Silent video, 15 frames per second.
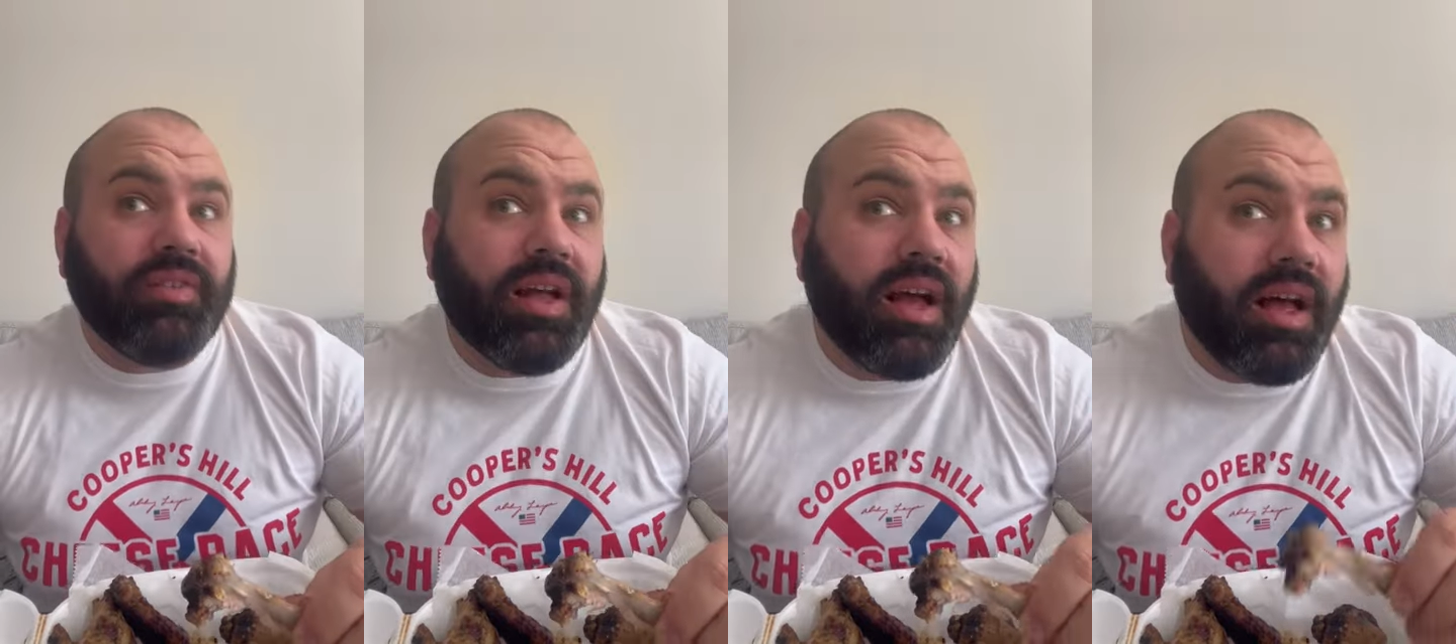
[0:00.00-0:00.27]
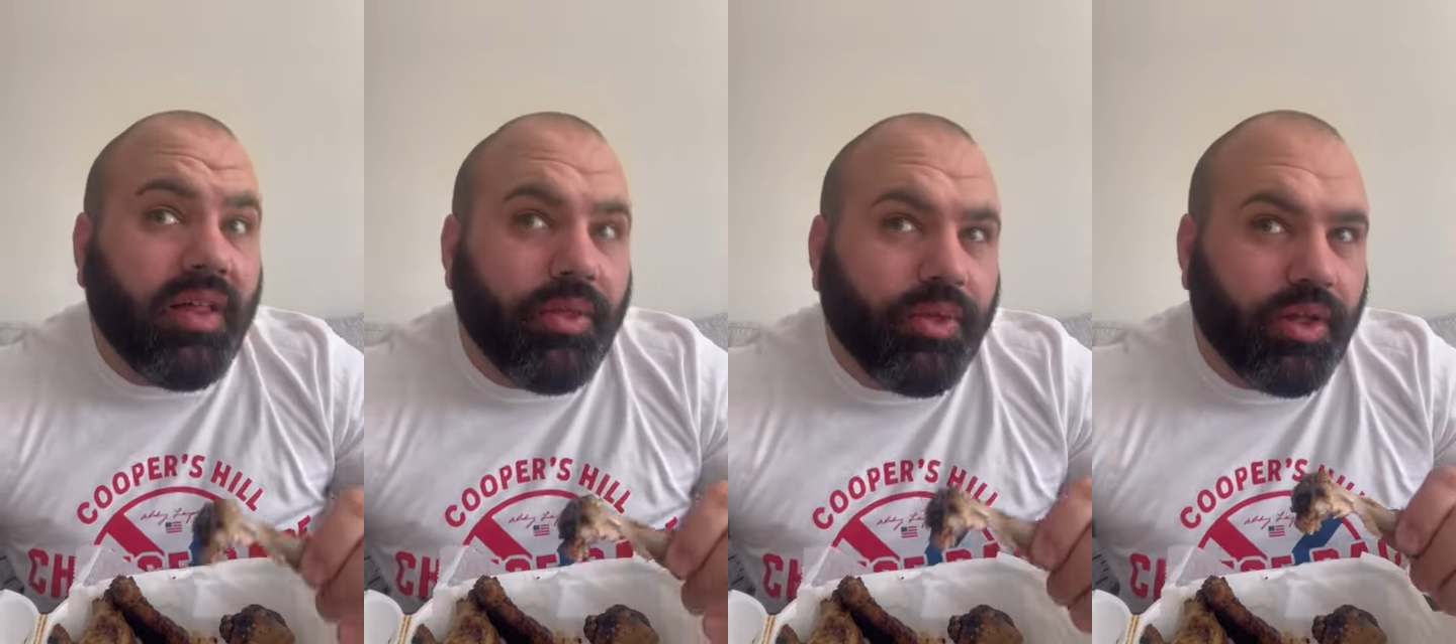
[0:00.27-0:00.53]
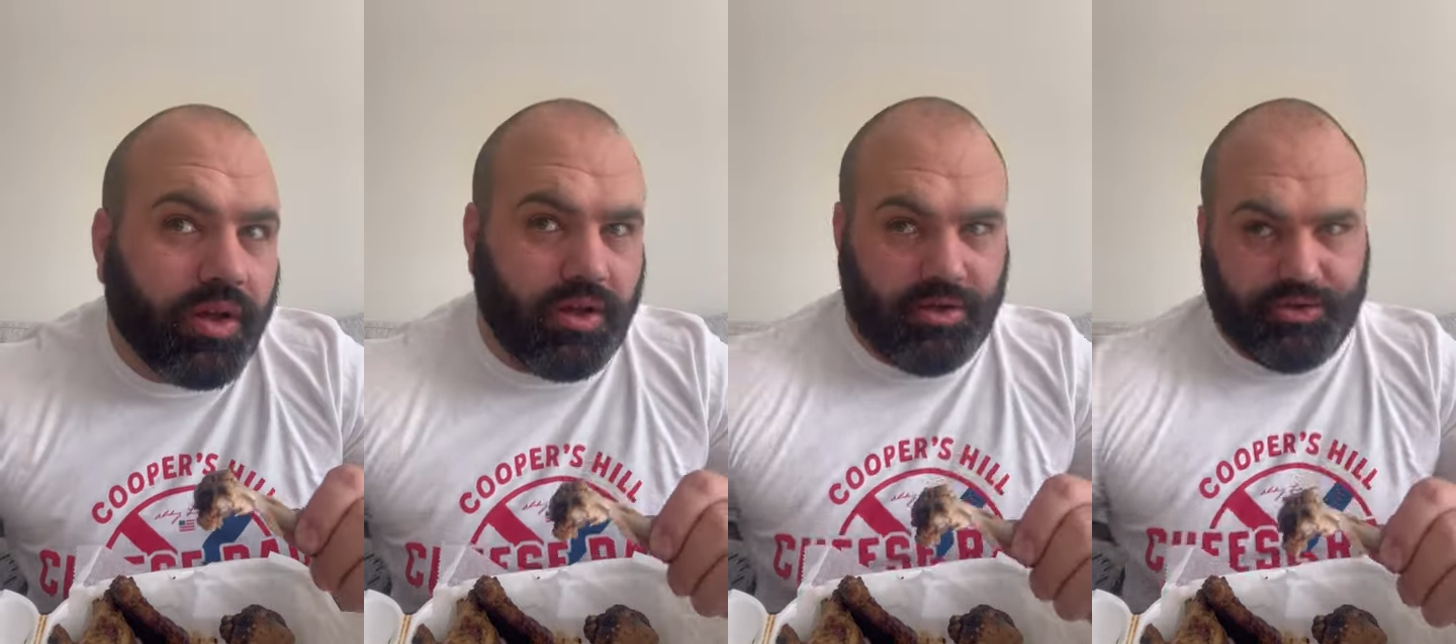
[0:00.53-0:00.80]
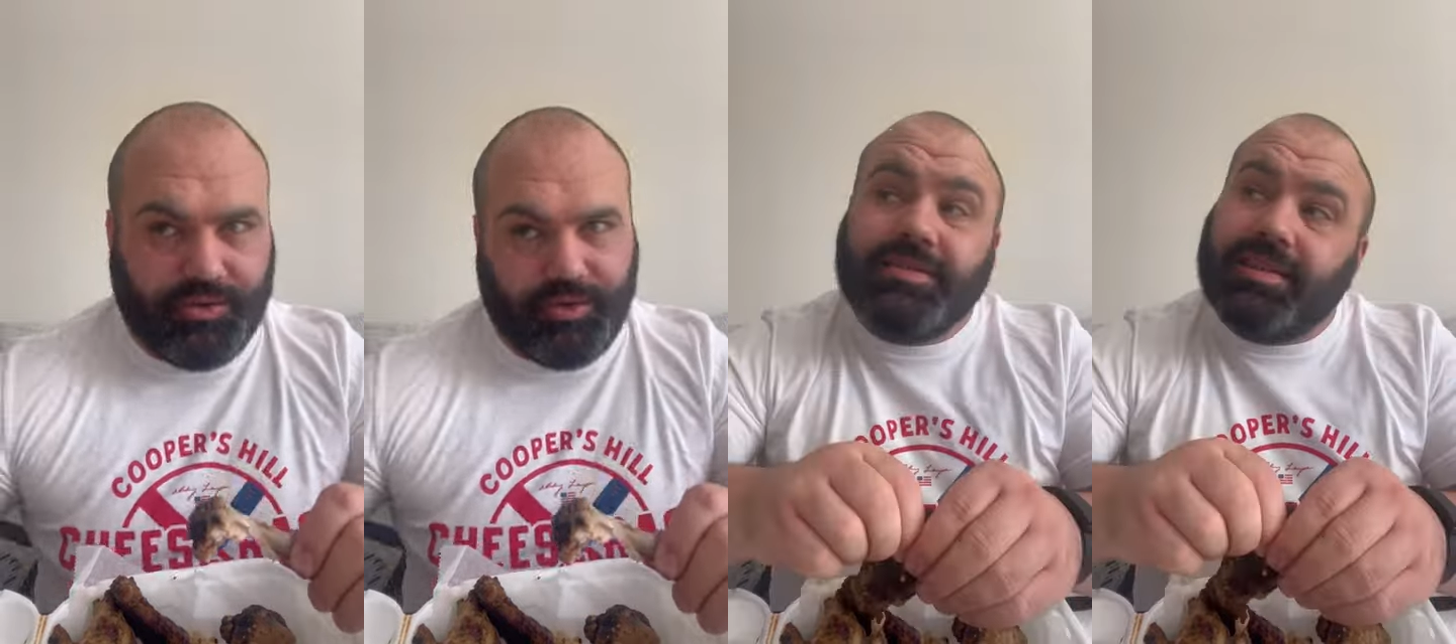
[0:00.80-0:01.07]
not the
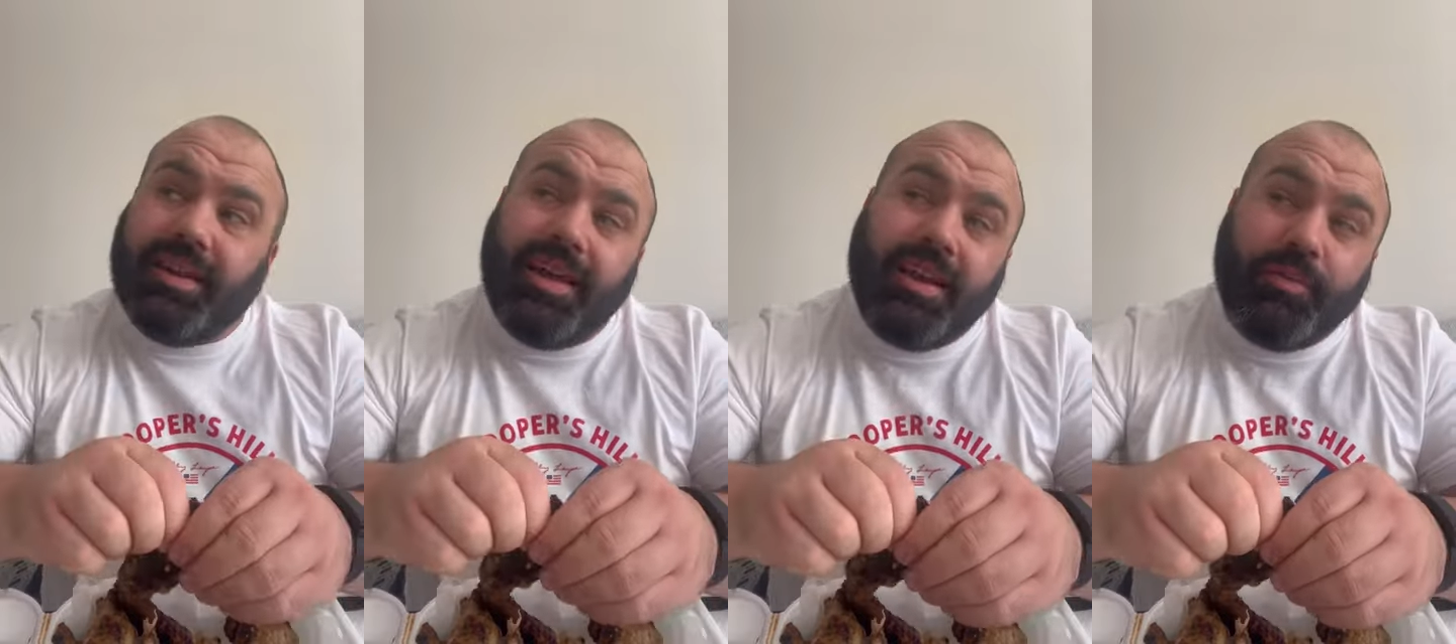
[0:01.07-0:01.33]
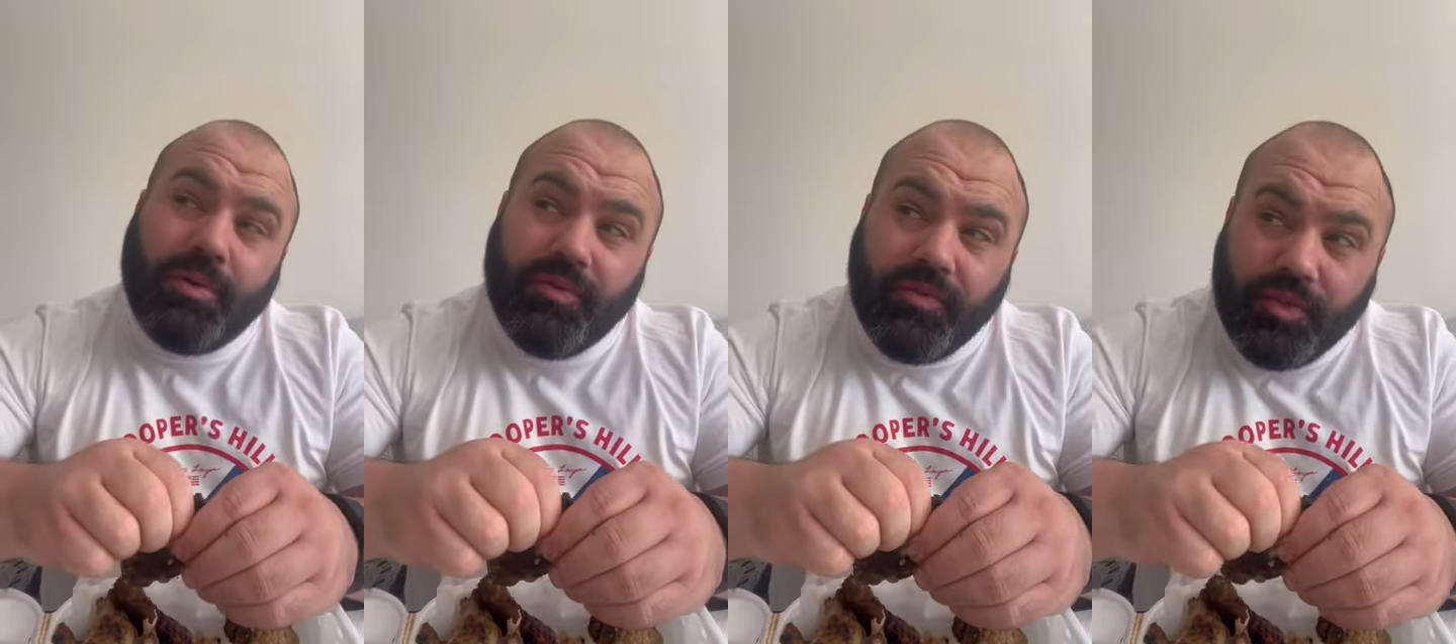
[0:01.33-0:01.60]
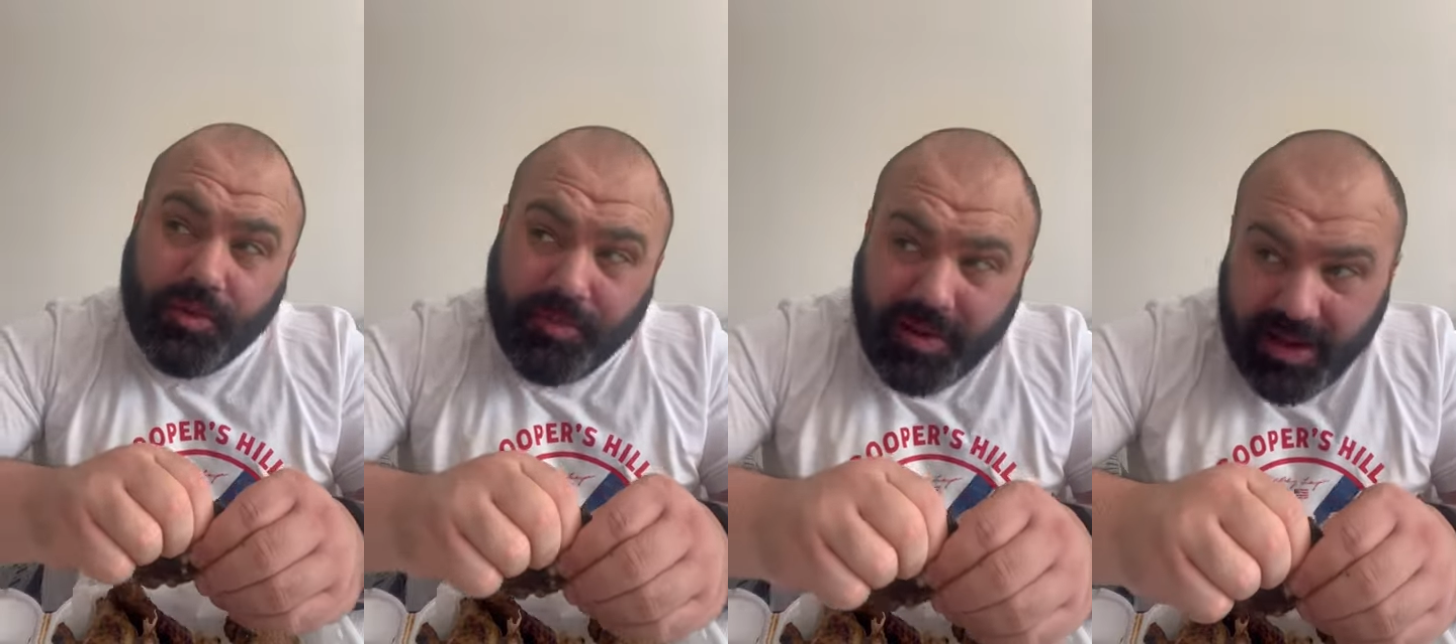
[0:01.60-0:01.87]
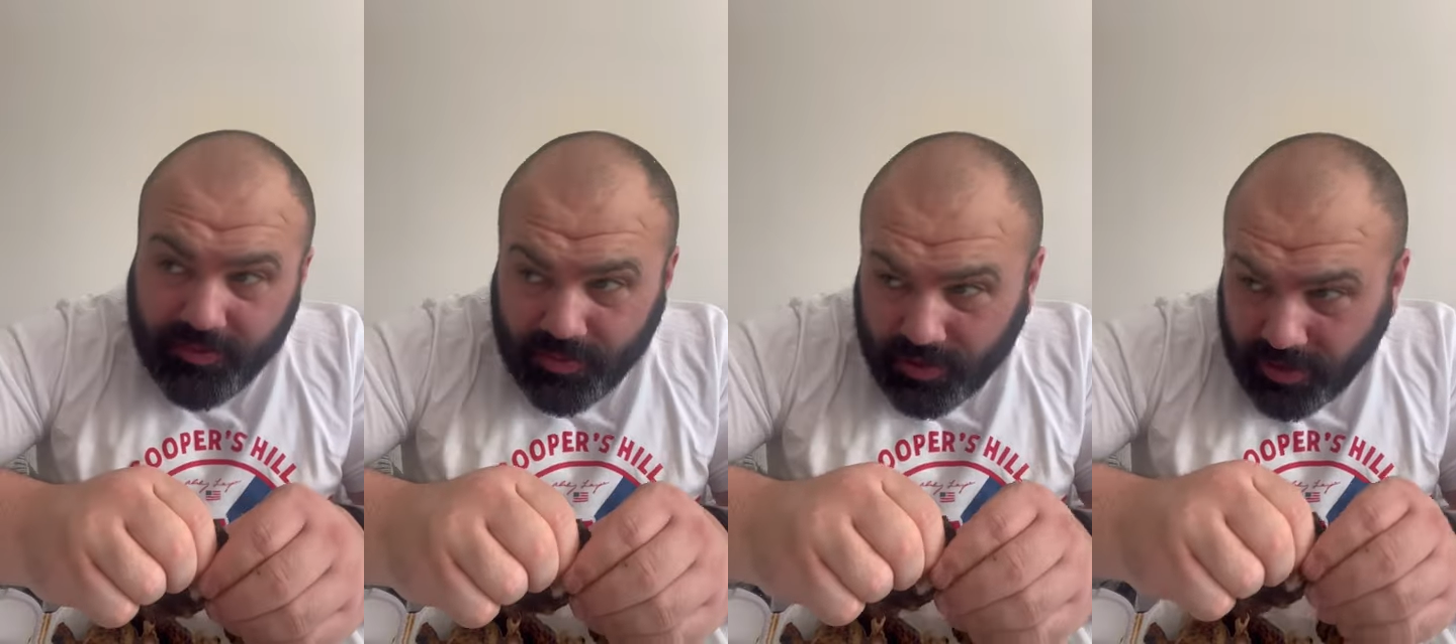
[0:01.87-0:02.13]
country. Did anyone feel bad